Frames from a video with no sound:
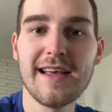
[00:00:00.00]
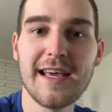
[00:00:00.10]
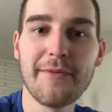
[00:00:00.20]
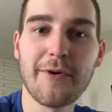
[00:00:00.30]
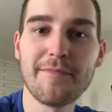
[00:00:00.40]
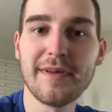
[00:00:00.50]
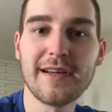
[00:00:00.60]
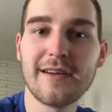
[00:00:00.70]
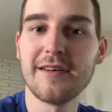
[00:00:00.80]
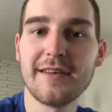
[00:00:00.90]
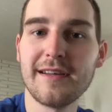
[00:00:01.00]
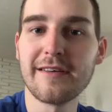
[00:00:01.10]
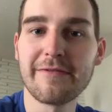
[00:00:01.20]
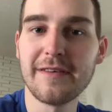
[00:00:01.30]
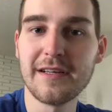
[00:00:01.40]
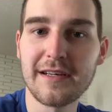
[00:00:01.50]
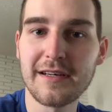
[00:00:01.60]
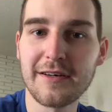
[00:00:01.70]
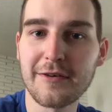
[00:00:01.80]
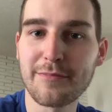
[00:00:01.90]
it won't be a good enough, you
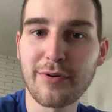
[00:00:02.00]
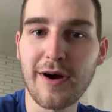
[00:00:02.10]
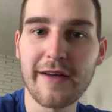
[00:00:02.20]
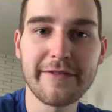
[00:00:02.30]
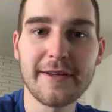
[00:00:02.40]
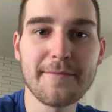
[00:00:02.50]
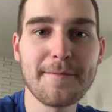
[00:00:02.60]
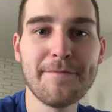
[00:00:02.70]
know, profit.